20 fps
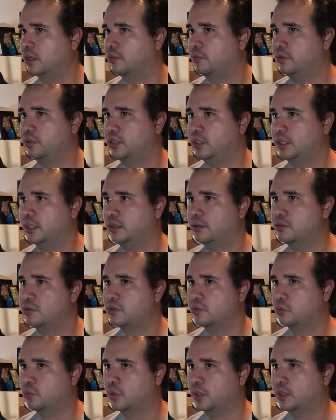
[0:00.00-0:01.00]
everything
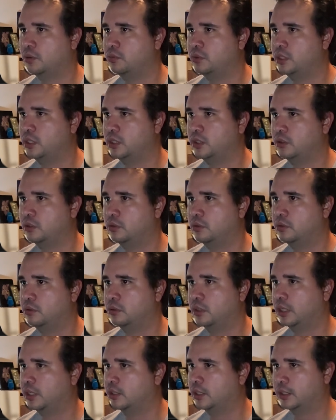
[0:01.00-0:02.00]
else around here,
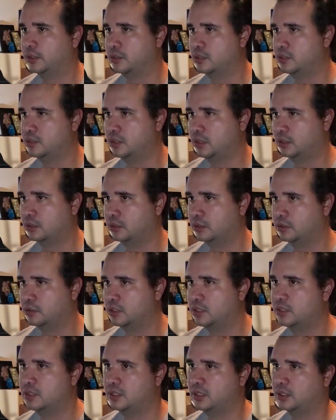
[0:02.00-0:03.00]
and yeah, this
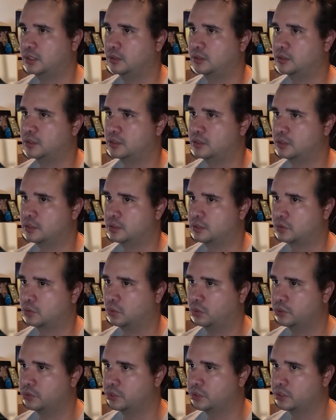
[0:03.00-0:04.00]
scene is
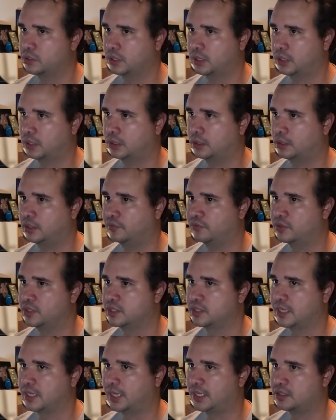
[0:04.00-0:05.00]
gorgeous. I love
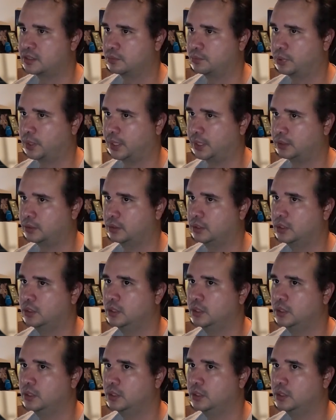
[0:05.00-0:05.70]
this asset pack.